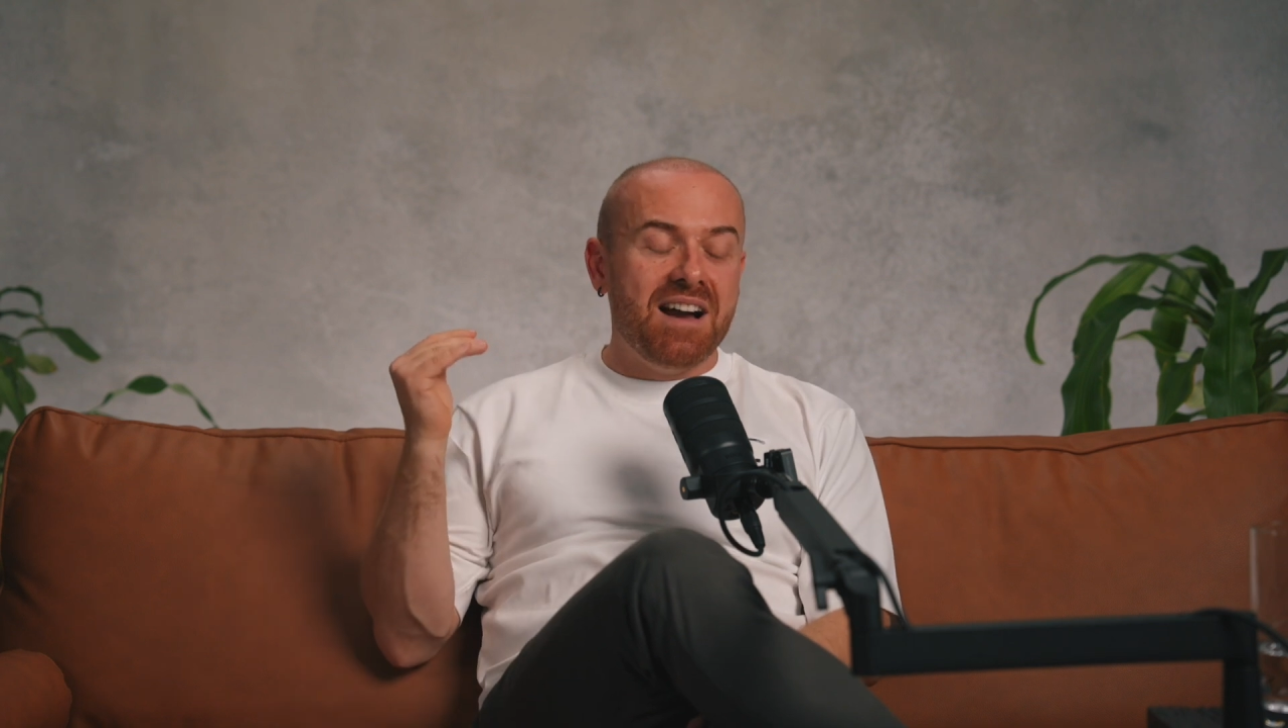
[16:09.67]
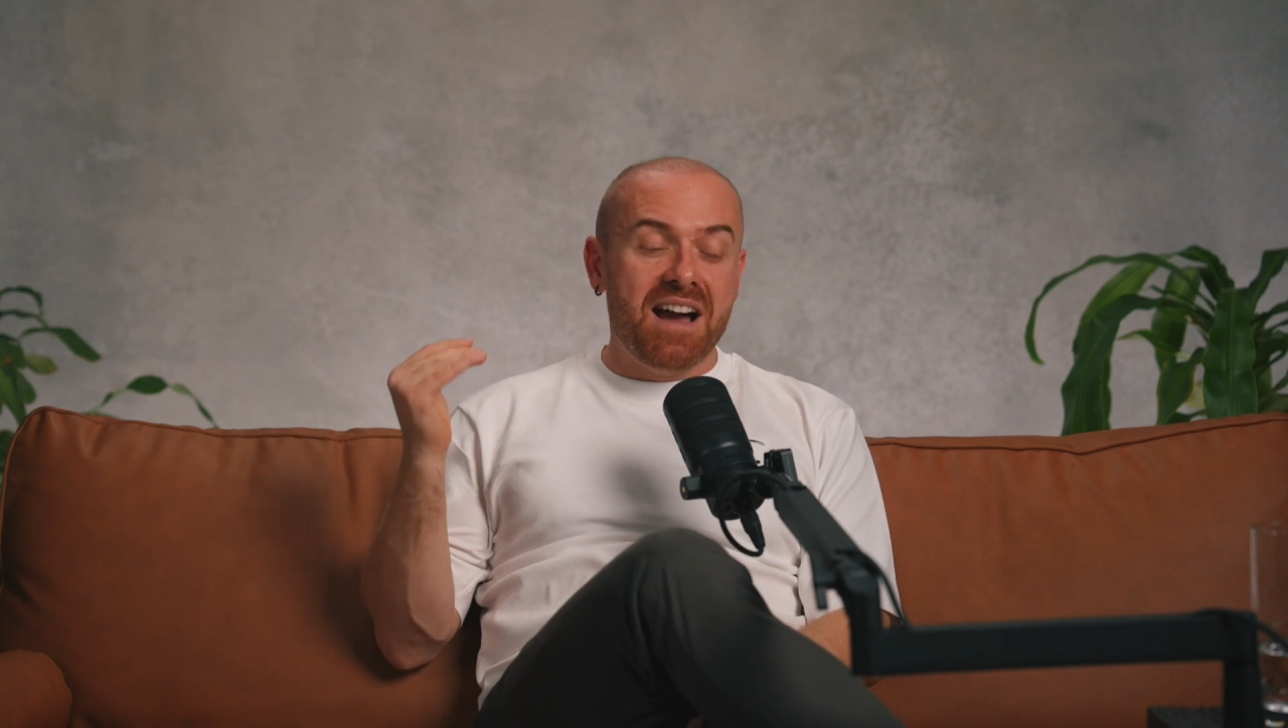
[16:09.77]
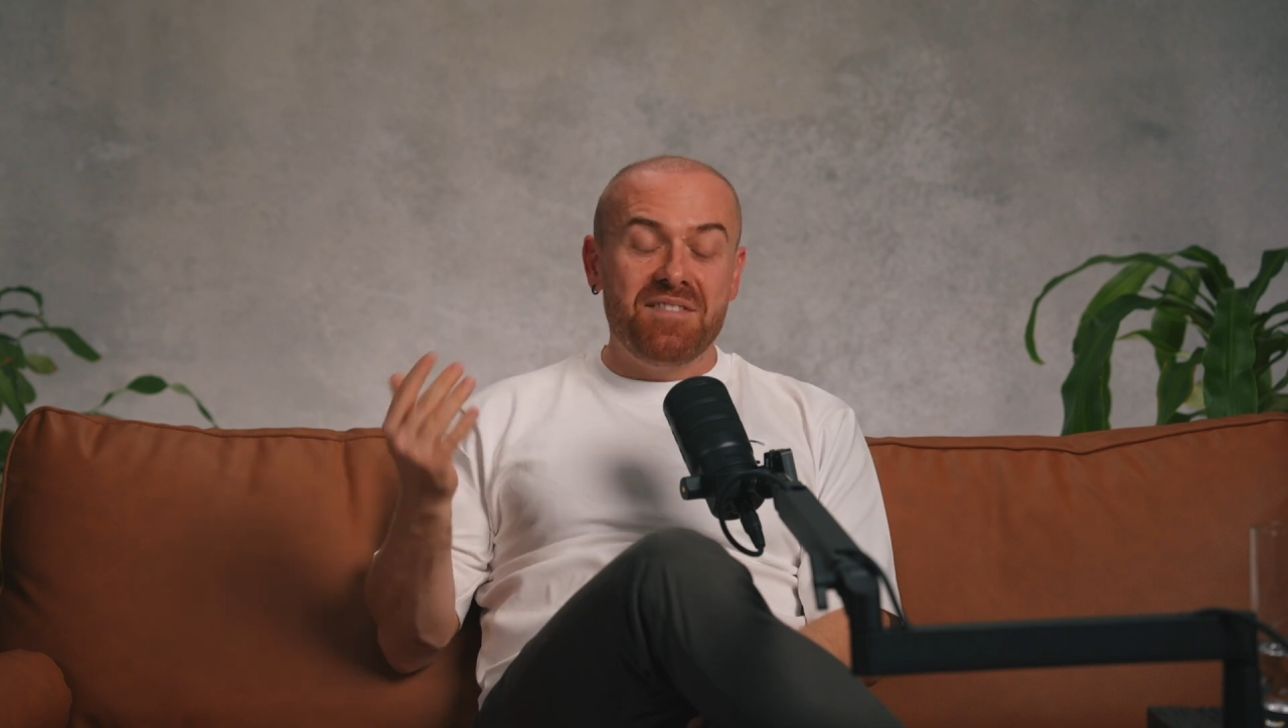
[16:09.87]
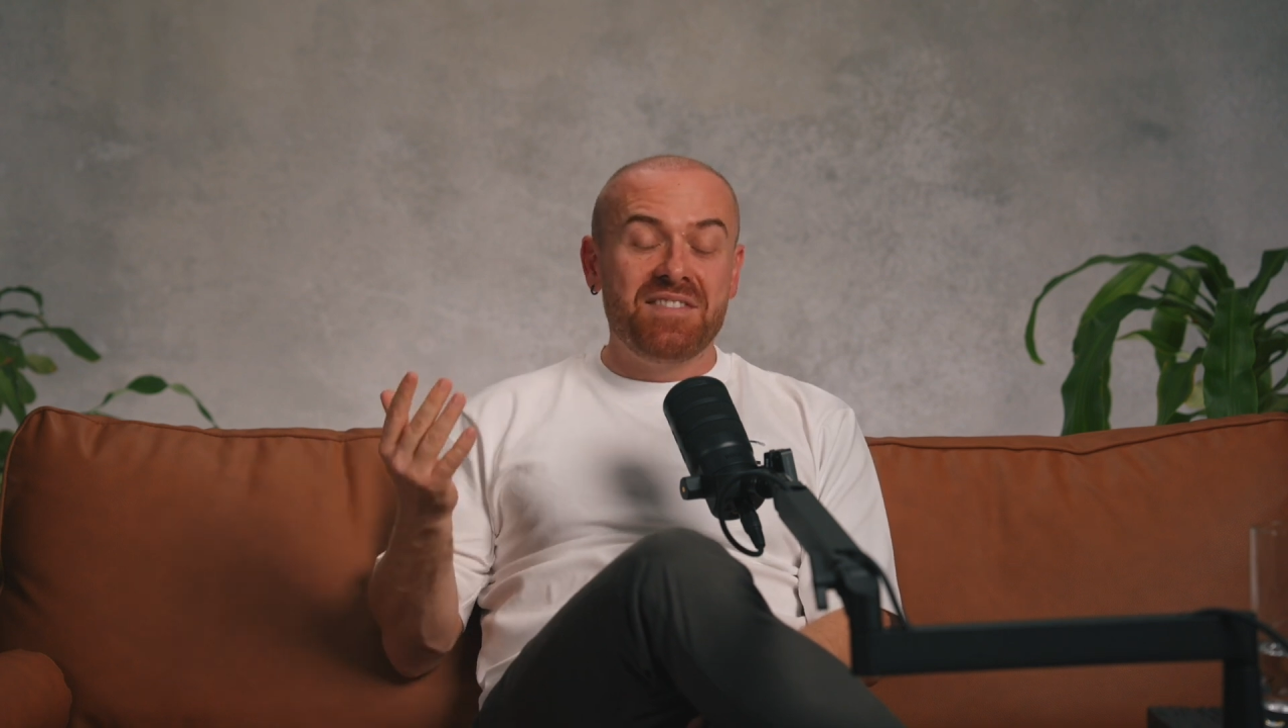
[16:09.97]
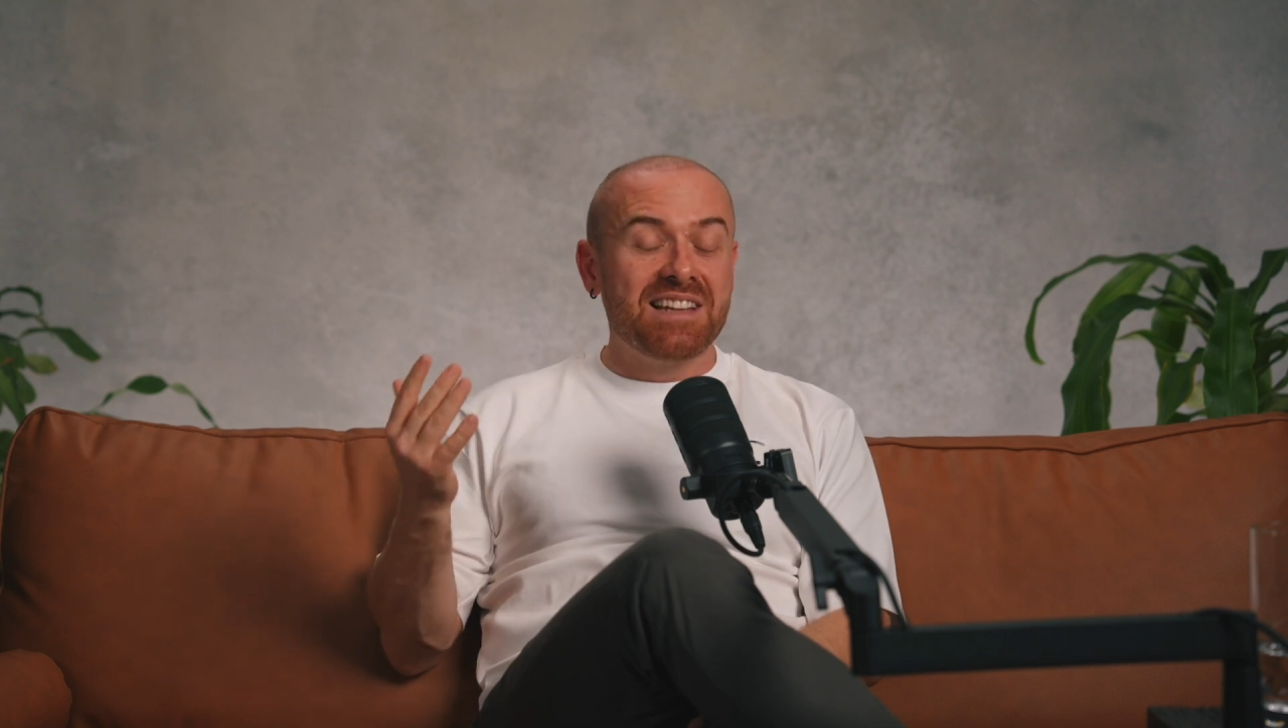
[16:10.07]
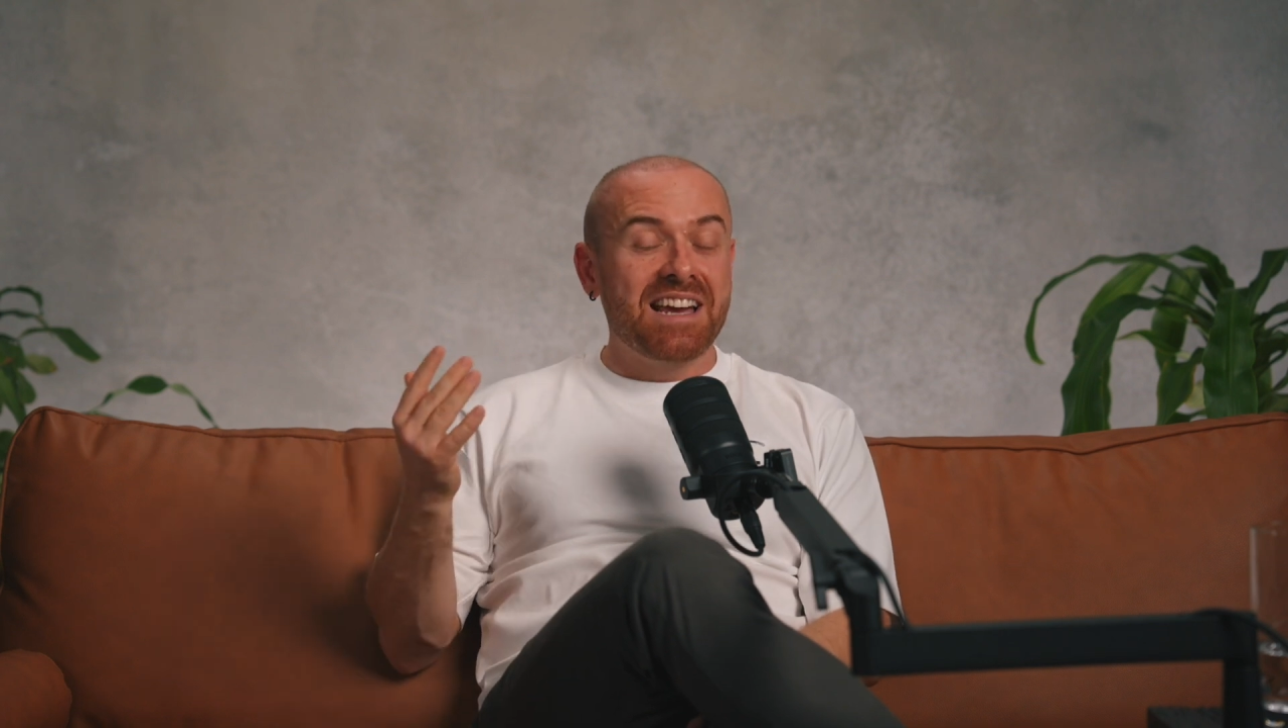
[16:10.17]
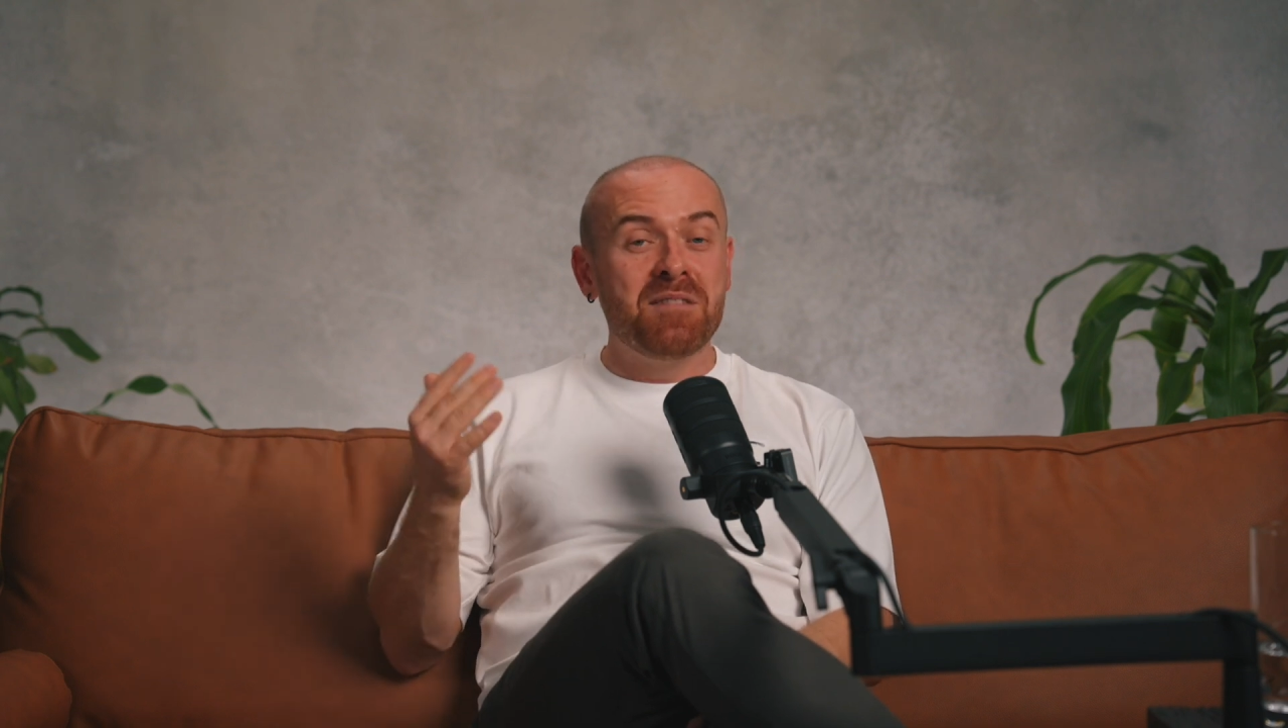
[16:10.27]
I feel like